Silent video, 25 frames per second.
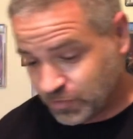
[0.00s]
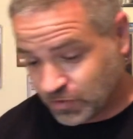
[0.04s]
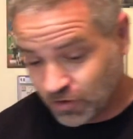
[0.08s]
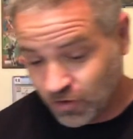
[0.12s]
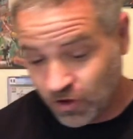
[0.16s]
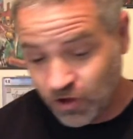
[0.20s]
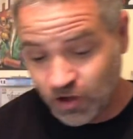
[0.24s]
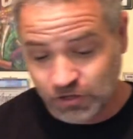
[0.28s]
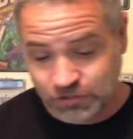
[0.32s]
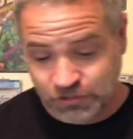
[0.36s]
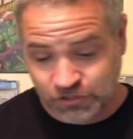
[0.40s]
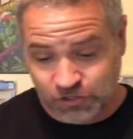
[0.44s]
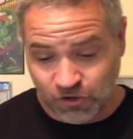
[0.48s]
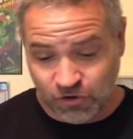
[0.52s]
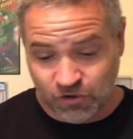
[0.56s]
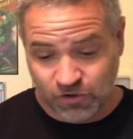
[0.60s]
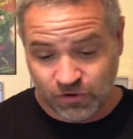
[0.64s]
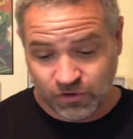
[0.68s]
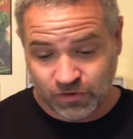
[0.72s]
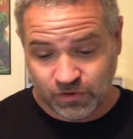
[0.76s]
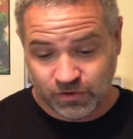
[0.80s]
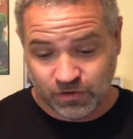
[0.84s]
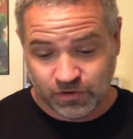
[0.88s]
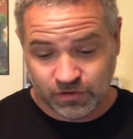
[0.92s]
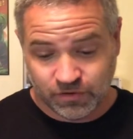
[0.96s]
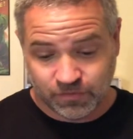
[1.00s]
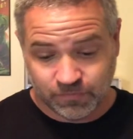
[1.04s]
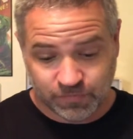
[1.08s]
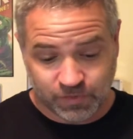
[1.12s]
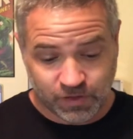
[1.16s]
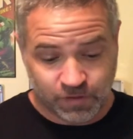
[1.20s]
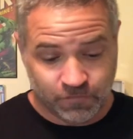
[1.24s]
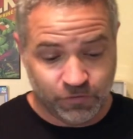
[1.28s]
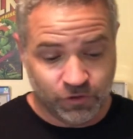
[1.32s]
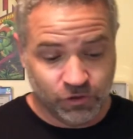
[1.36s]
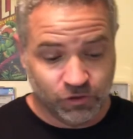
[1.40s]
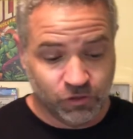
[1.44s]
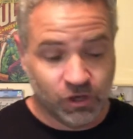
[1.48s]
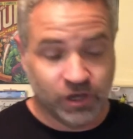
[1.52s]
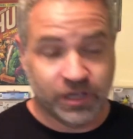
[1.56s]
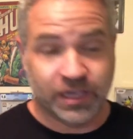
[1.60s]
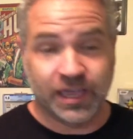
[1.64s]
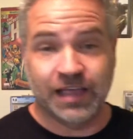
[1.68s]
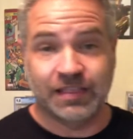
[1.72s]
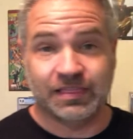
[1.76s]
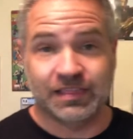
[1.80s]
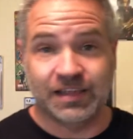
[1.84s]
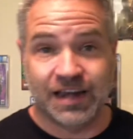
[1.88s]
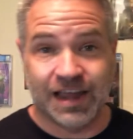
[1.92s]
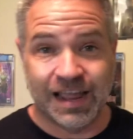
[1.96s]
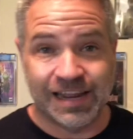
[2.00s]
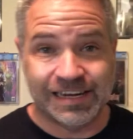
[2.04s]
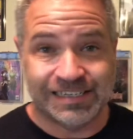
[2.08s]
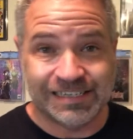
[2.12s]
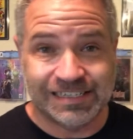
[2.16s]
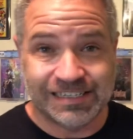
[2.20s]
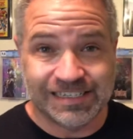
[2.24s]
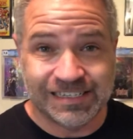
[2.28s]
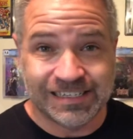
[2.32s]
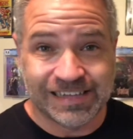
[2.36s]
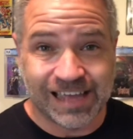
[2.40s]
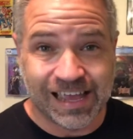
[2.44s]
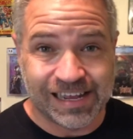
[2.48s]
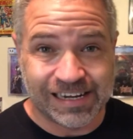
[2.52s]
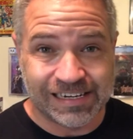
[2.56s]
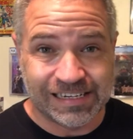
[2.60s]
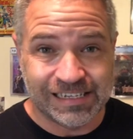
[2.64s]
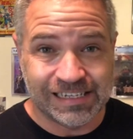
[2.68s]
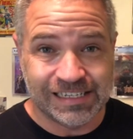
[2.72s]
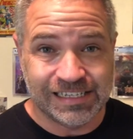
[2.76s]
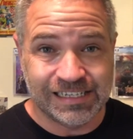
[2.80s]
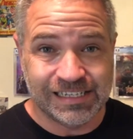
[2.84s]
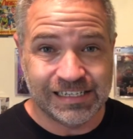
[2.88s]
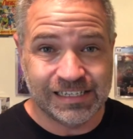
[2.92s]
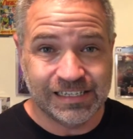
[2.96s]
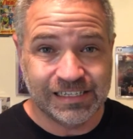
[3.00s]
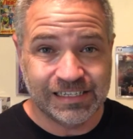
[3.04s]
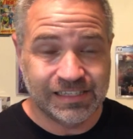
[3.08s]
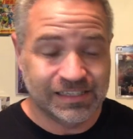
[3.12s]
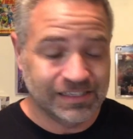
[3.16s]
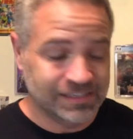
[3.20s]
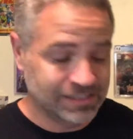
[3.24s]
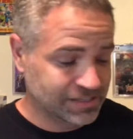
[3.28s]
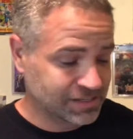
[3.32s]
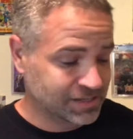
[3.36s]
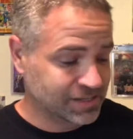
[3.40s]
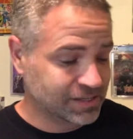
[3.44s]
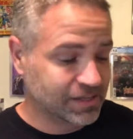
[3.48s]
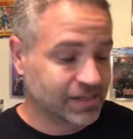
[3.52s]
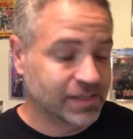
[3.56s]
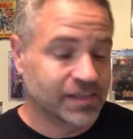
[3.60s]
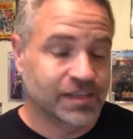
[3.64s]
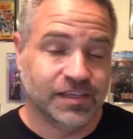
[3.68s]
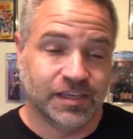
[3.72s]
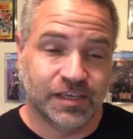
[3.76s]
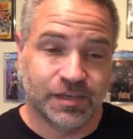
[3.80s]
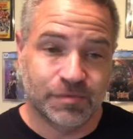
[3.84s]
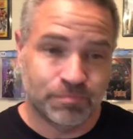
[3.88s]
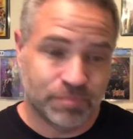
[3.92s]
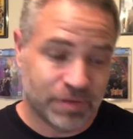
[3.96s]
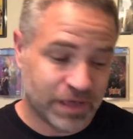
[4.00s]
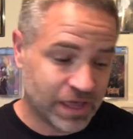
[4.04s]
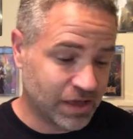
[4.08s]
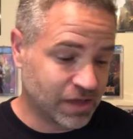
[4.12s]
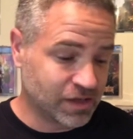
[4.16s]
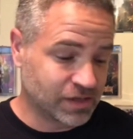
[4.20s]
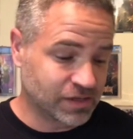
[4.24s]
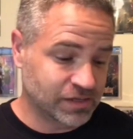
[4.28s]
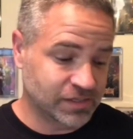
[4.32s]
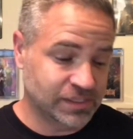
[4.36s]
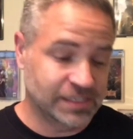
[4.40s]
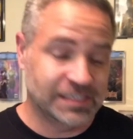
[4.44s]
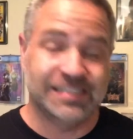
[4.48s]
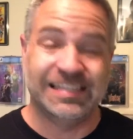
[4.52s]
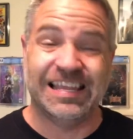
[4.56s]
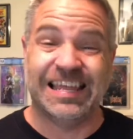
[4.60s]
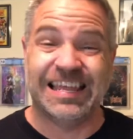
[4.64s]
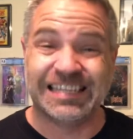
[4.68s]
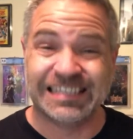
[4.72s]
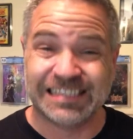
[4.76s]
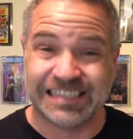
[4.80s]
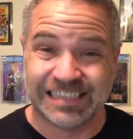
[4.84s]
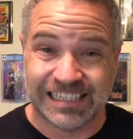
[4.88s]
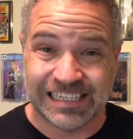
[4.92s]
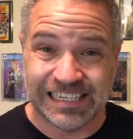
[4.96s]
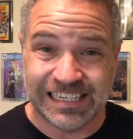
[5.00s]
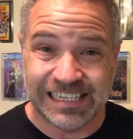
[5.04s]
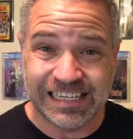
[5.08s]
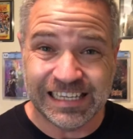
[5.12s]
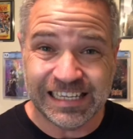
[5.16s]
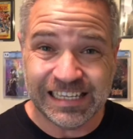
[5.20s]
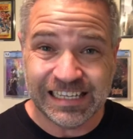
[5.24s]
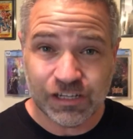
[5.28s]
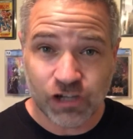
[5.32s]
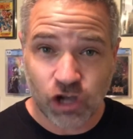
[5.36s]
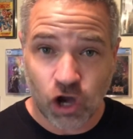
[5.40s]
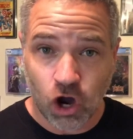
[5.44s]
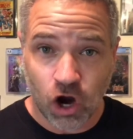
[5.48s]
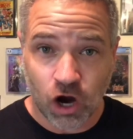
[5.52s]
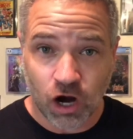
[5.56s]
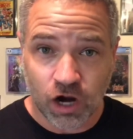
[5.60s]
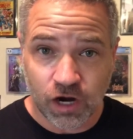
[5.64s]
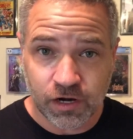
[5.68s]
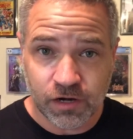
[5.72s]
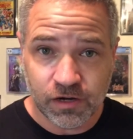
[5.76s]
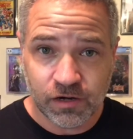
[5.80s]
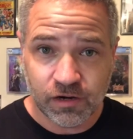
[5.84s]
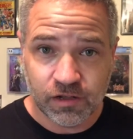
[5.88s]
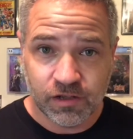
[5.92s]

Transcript: Also, if you look at the 1990 Impel Stan Lee card,